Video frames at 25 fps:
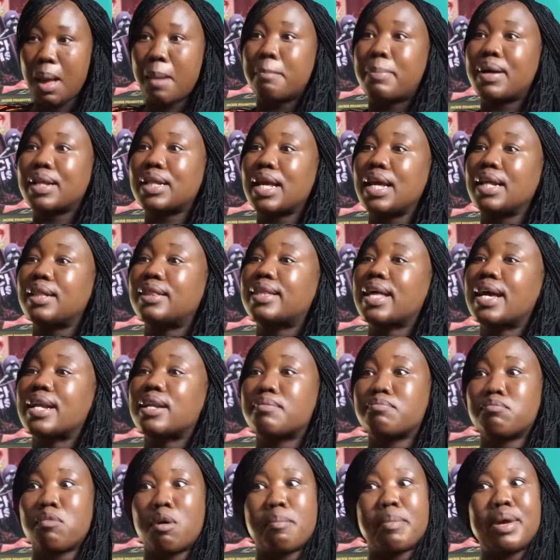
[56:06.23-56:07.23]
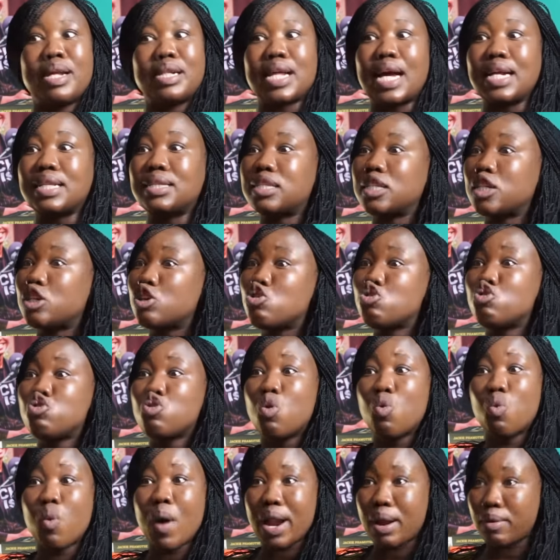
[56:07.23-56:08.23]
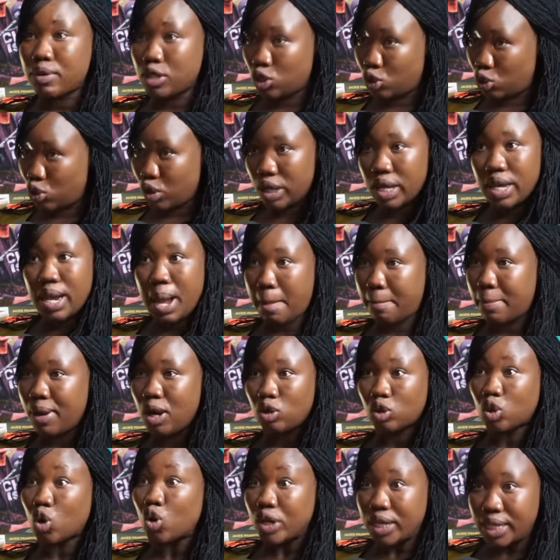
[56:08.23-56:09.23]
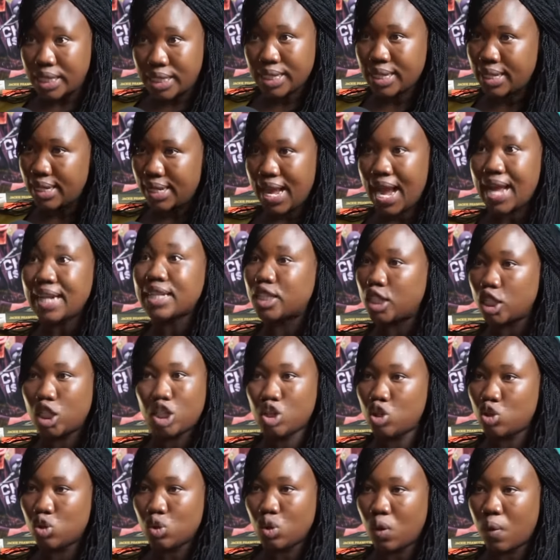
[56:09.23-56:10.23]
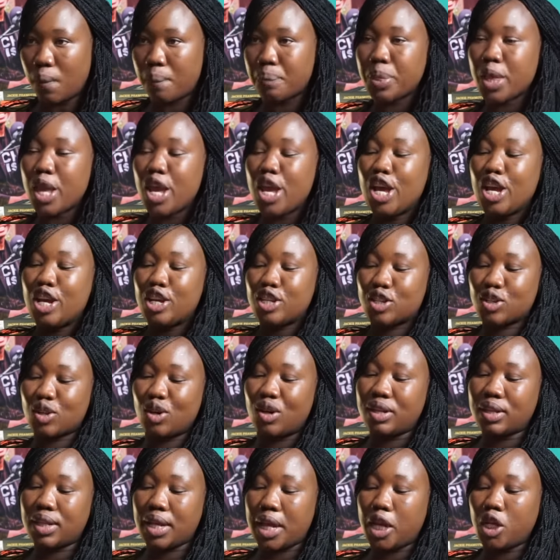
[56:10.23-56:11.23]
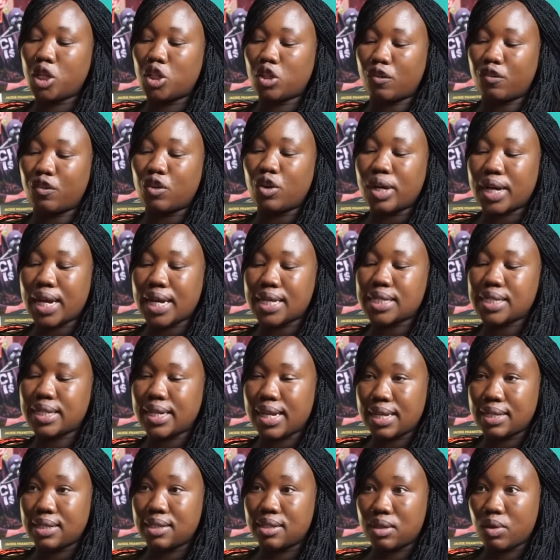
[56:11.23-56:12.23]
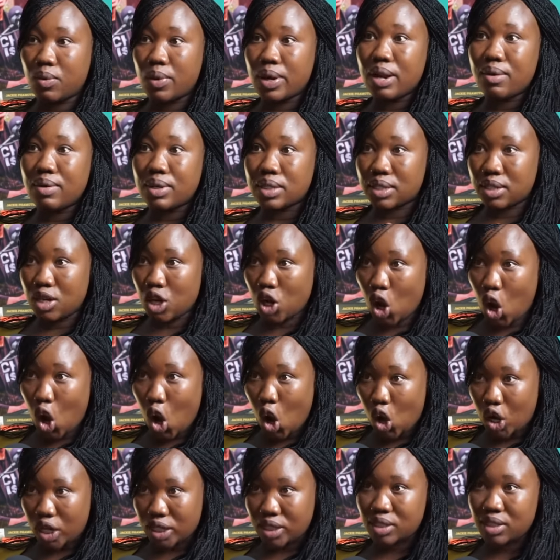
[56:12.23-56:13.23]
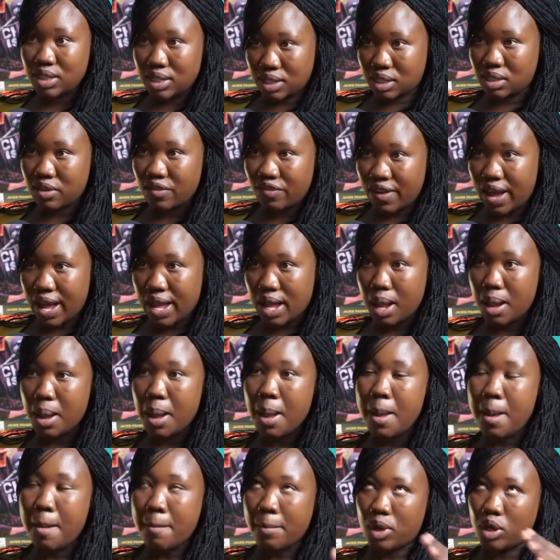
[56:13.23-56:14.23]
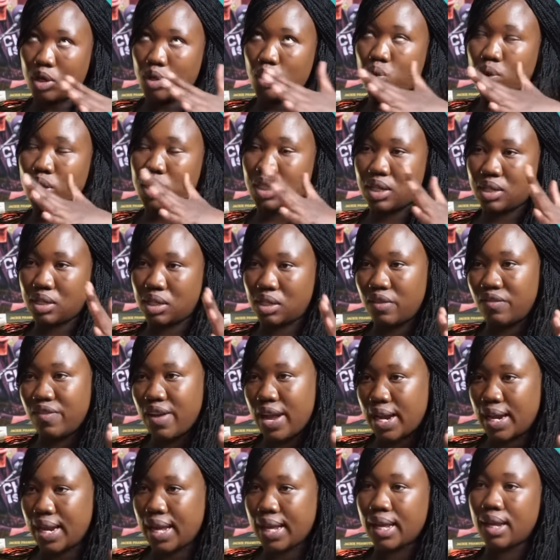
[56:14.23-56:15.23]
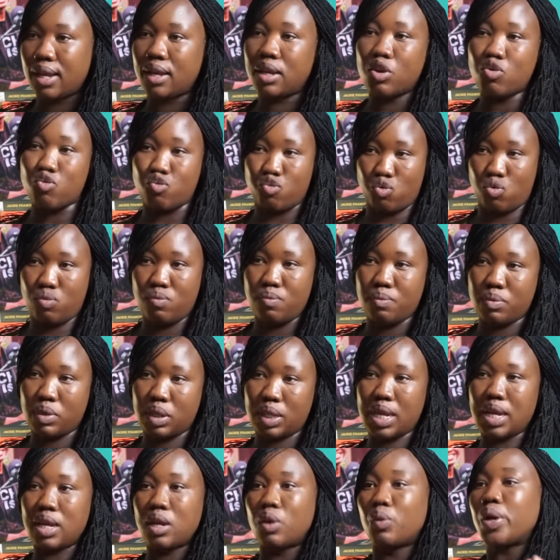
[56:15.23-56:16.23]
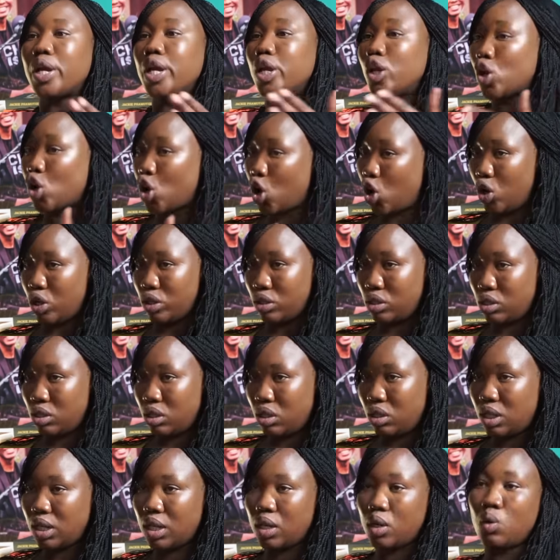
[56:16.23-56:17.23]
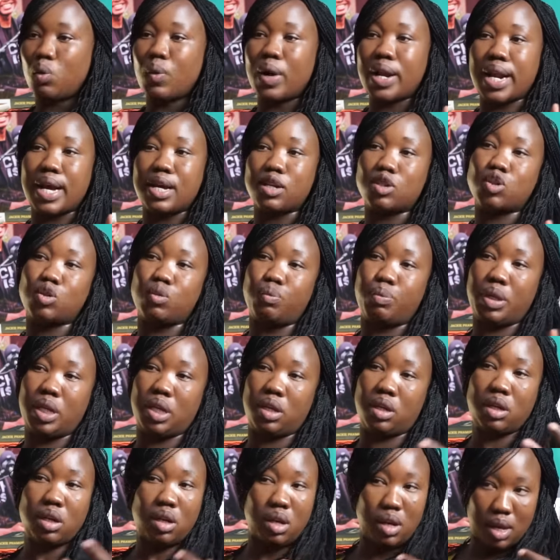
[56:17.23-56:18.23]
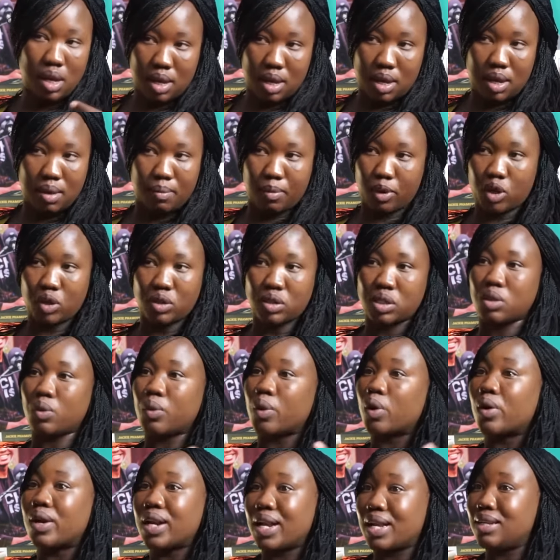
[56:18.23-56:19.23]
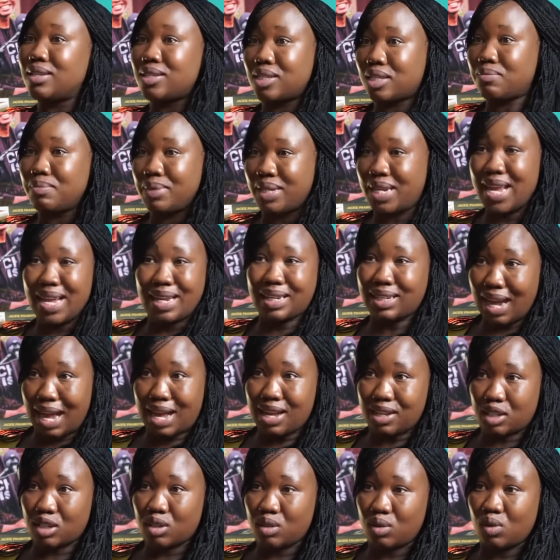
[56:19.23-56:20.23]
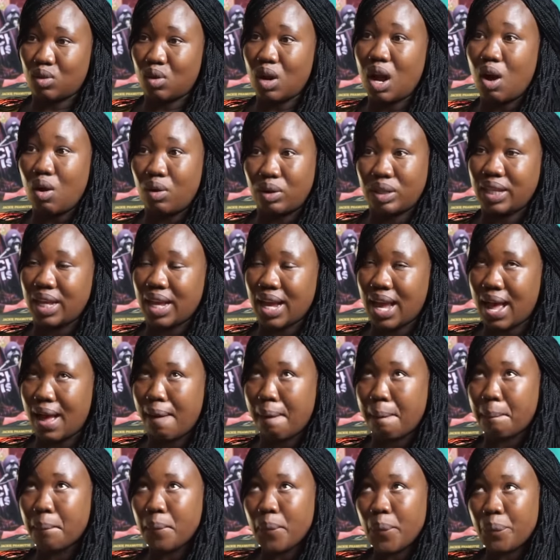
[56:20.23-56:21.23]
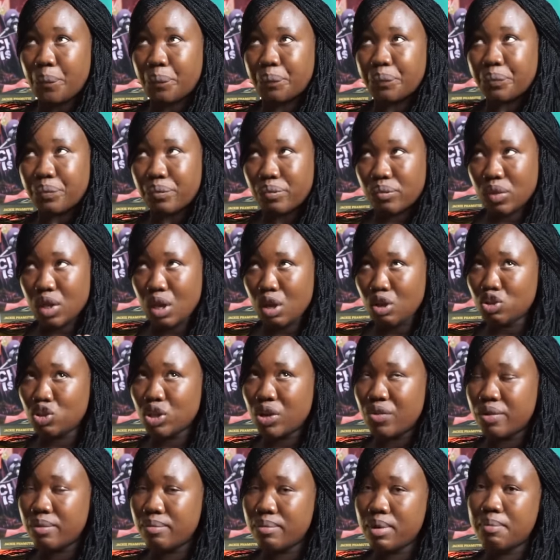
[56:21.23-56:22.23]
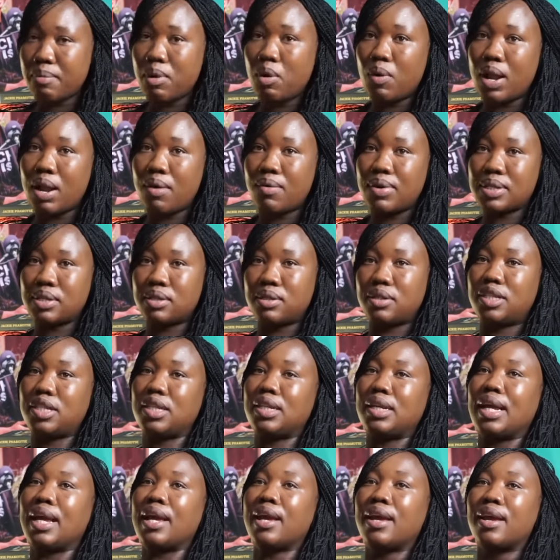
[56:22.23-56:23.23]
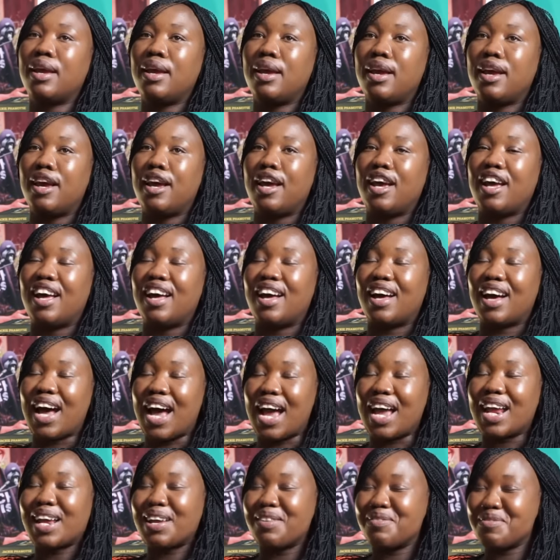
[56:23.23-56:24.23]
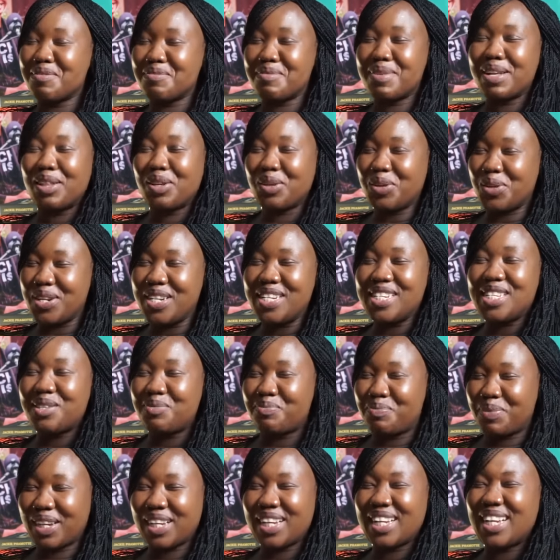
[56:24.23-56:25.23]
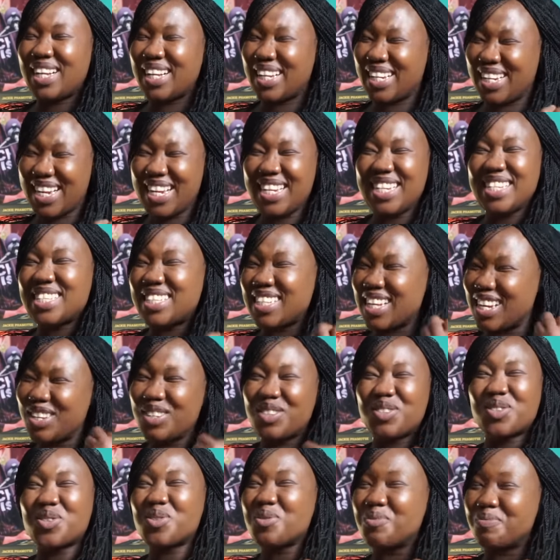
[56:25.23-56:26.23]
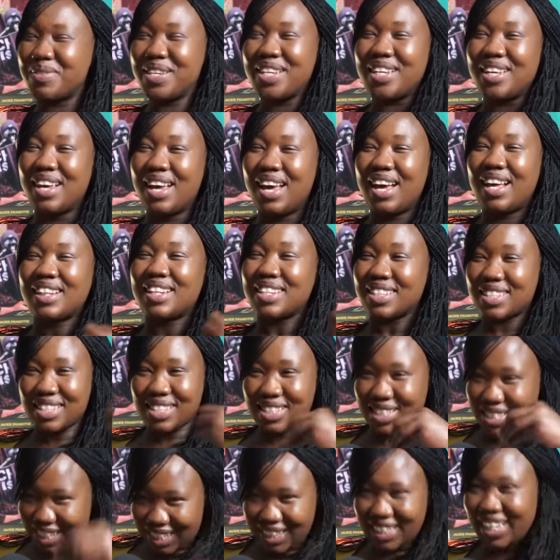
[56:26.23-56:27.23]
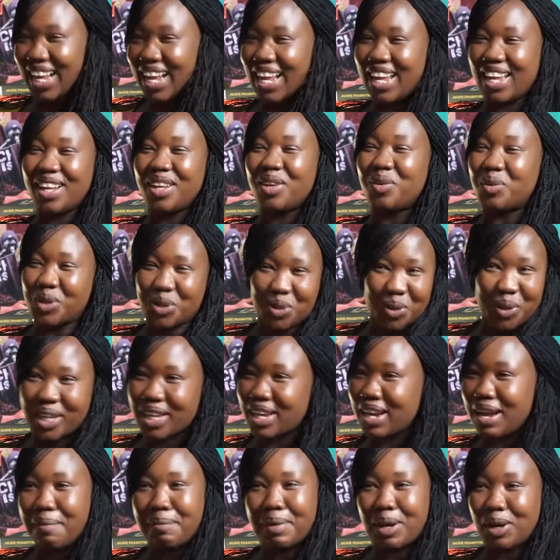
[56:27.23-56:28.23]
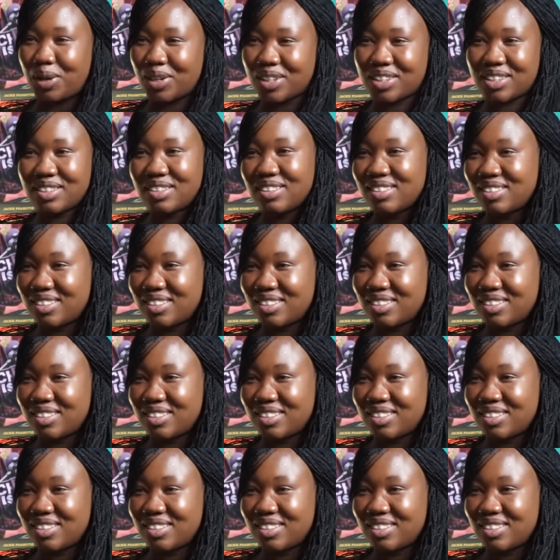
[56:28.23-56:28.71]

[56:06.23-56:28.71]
But at that moment, I didn't know what I was talking about, honestly. I didn't know. So on the 8th of August last year, when I was in court testifying, because we were testifying like in the room, then they were in court. They didn't want us to be, because they were going to intimidate us. You know how they are. So I remember while I was sitting there, I remember the Holy Spirit clearly saying to me, this is the day you're talking about.